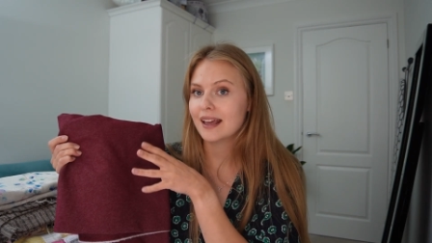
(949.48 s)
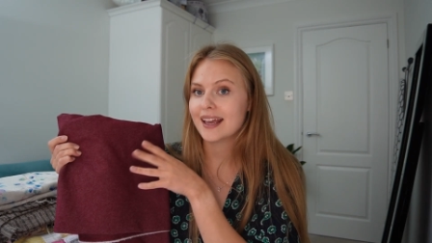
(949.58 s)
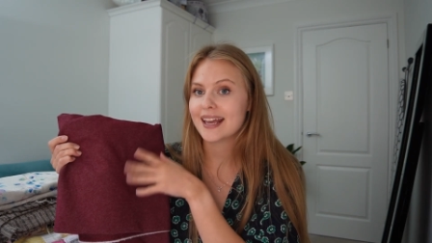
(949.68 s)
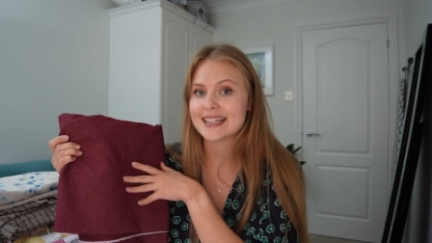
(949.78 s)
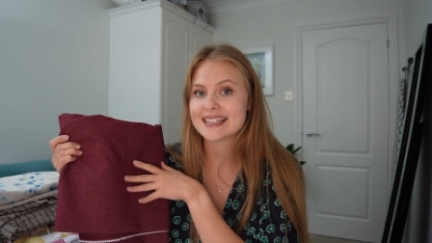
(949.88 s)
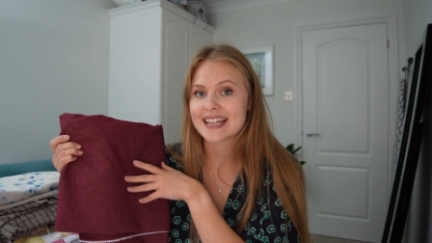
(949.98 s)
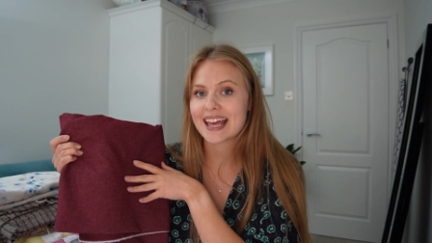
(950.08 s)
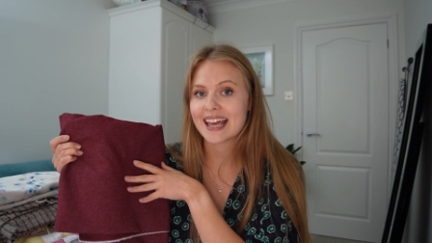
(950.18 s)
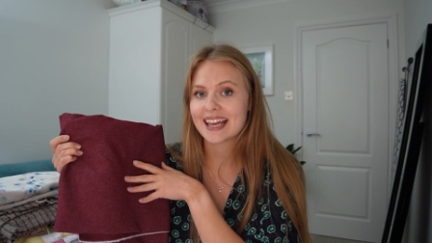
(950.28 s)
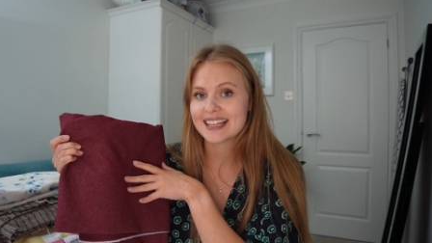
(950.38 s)
It's
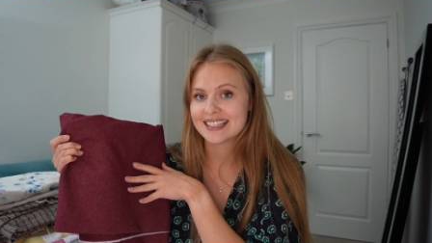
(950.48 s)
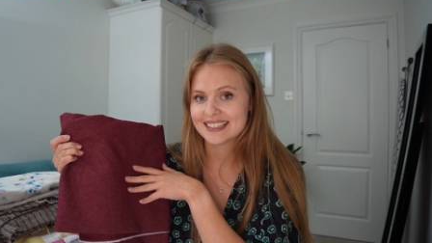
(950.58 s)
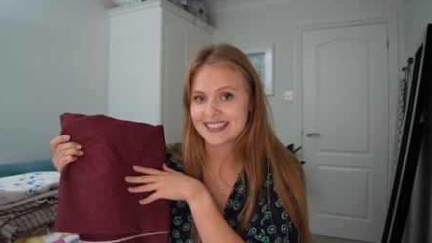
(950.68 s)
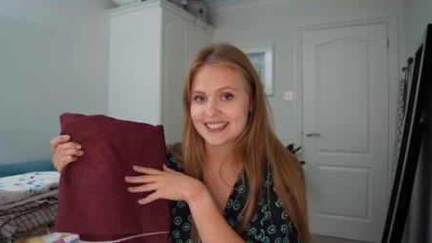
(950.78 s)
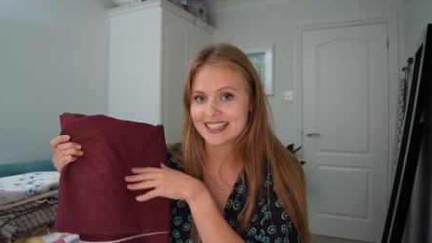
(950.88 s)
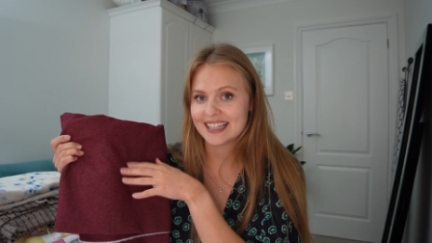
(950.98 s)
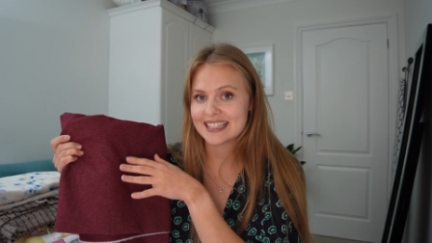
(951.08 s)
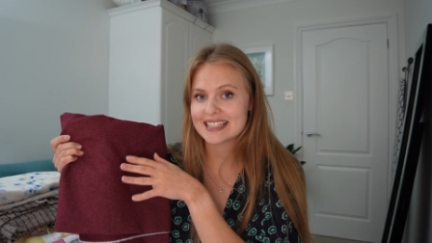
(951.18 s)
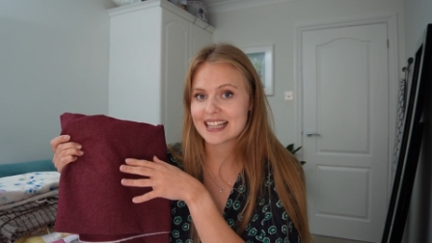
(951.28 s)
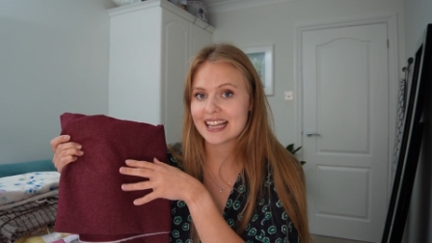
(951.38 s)

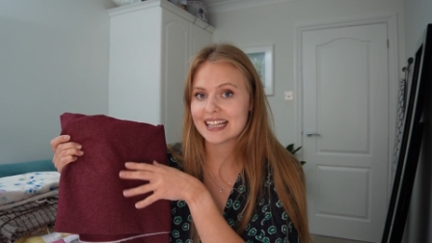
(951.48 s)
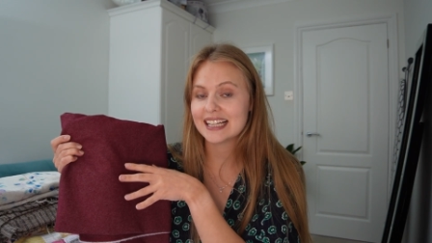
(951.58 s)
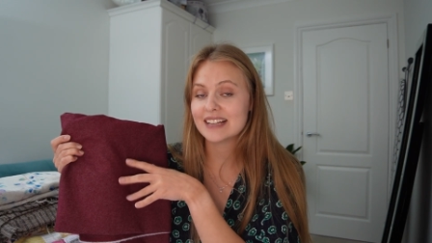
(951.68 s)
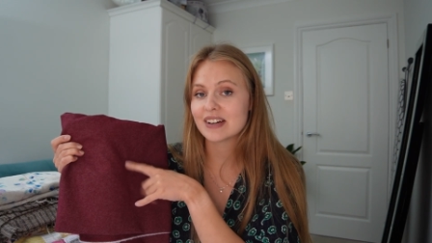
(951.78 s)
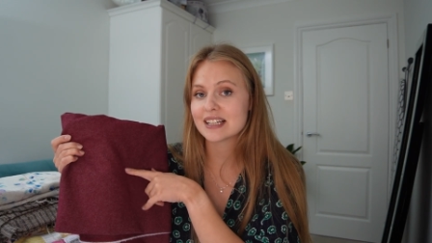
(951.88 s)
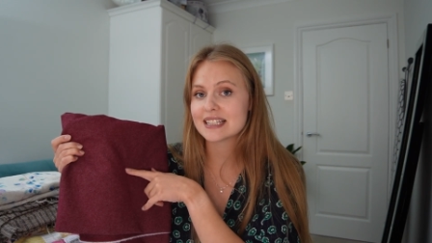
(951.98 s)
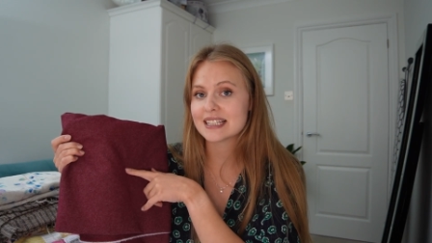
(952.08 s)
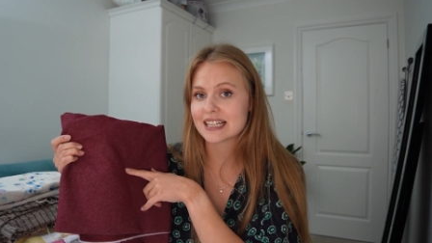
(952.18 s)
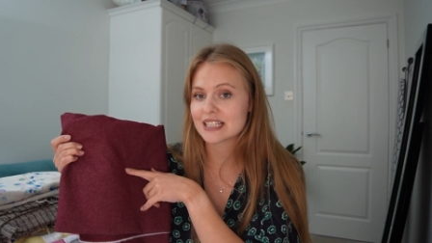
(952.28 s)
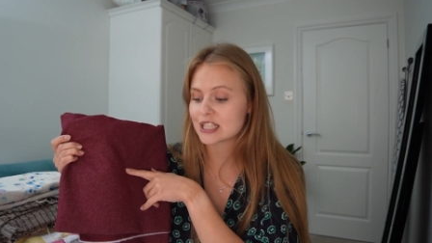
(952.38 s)
a Levi's
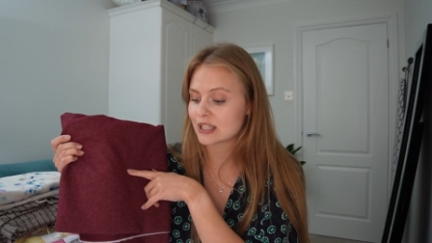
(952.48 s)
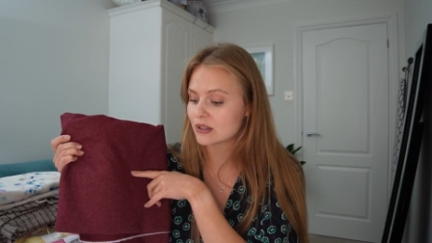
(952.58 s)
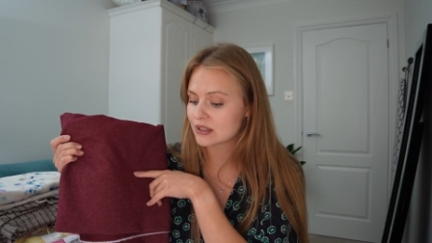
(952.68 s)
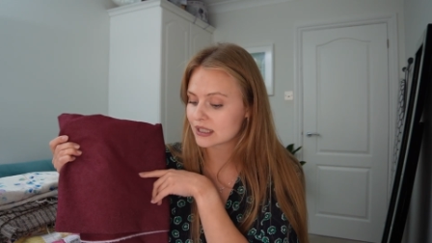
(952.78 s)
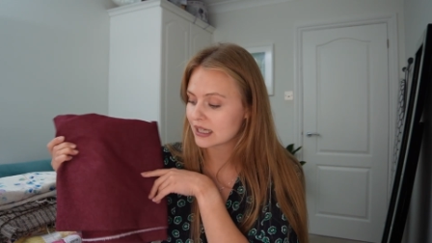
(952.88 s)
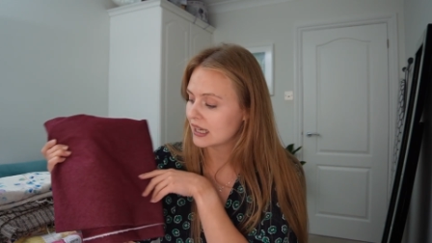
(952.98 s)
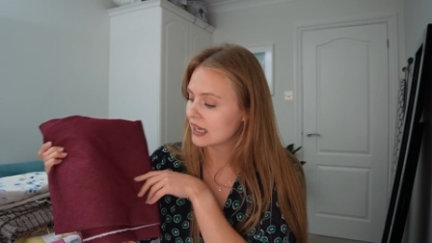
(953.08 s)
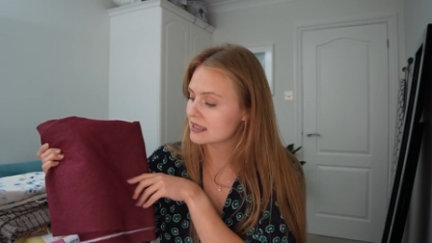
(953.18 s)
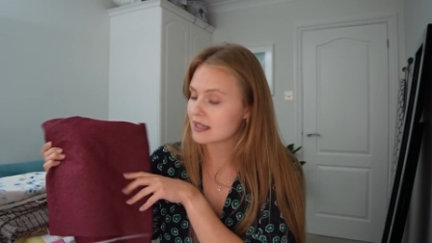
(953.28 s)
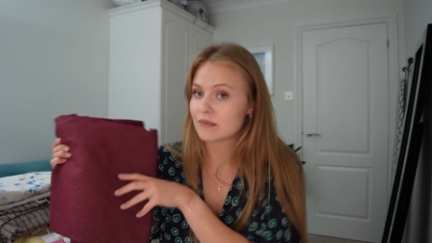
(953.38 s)
dead stock,
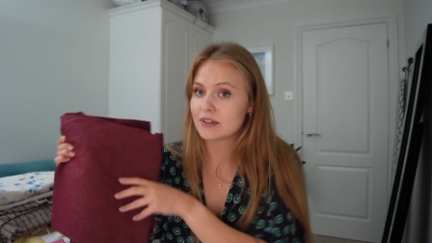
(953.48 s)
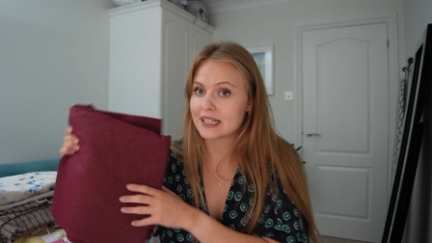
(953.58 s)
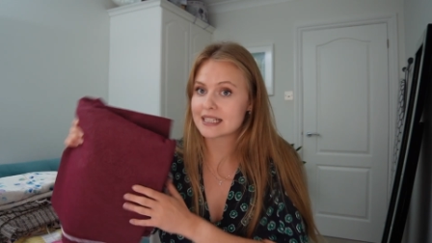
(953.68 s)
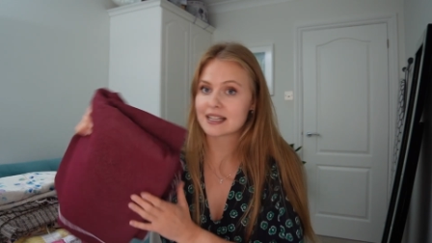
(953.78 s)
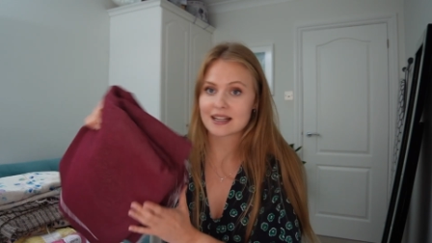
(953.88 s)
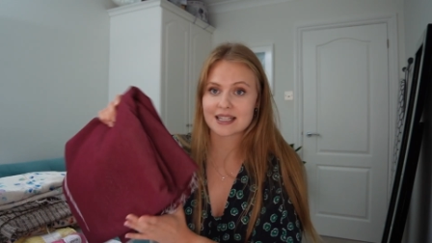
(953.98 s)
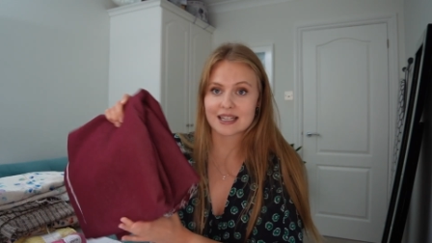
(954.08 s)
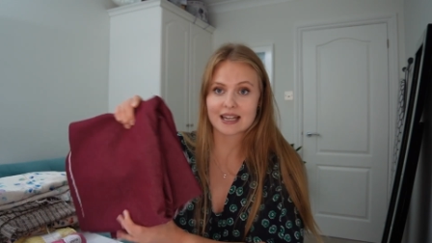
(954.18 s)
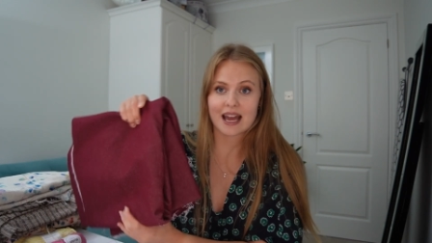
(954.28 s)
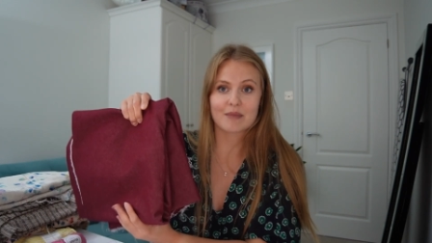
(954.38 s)
so I'm really
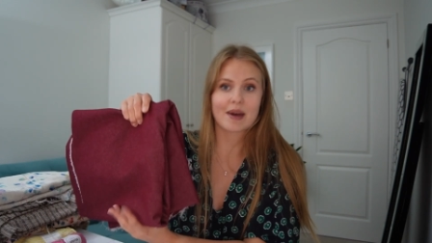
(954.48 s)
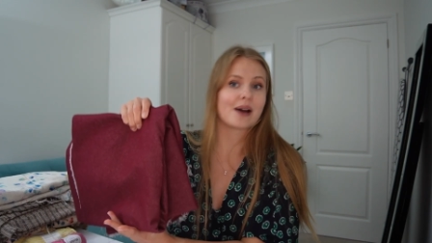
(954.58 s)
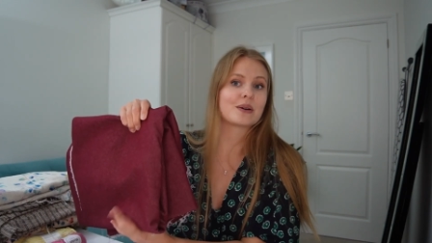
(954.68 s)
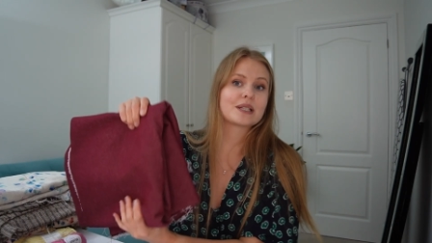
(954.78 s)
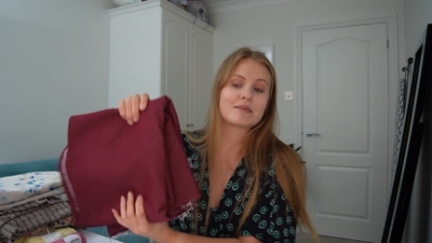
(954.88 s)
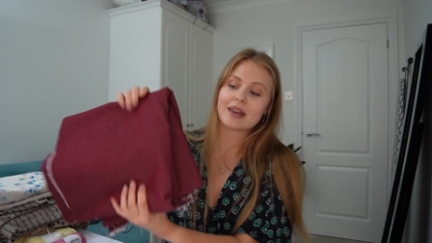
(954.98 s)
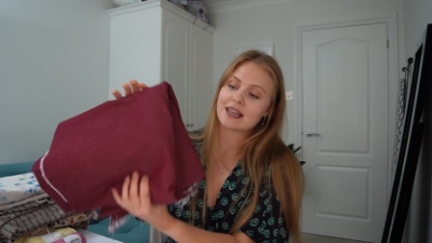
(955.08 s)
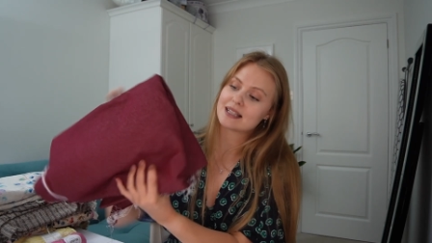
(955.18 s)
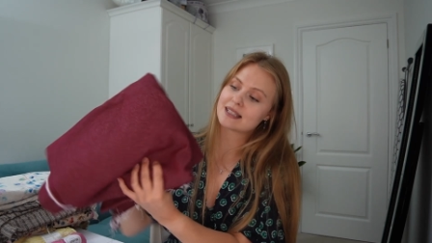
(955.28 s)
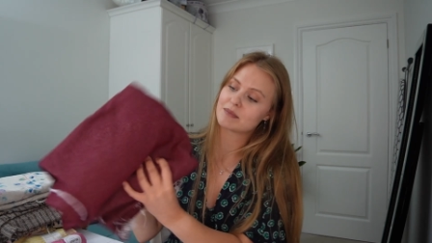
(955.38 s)
excited about
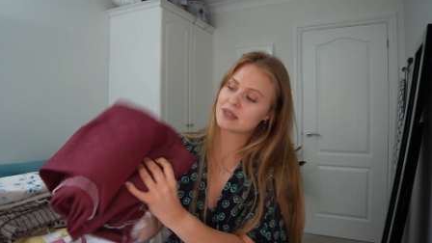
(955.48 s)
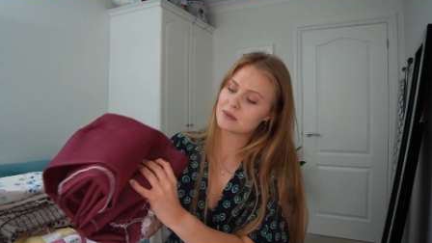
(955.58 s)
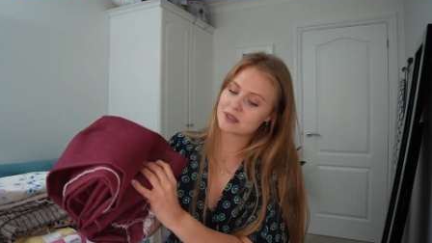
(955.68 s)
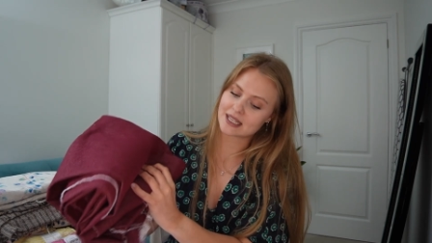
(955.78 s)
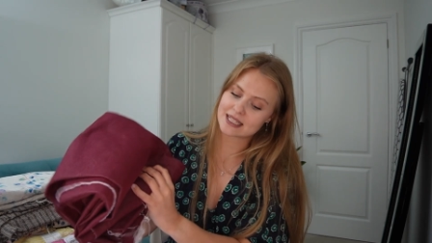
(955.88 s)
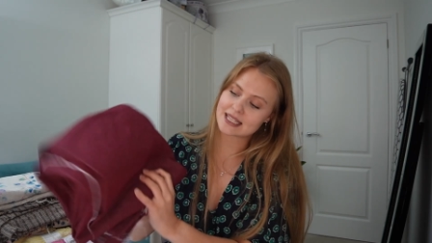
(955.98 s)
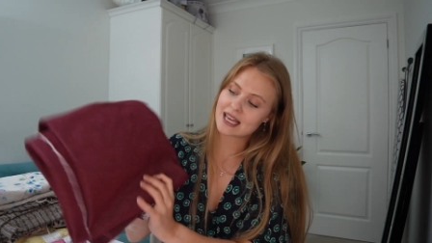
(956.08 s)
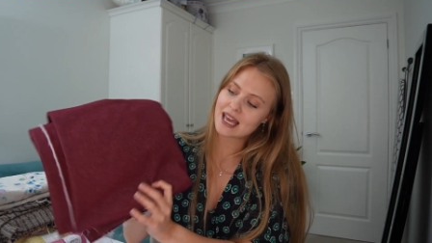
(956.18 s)
making something with it,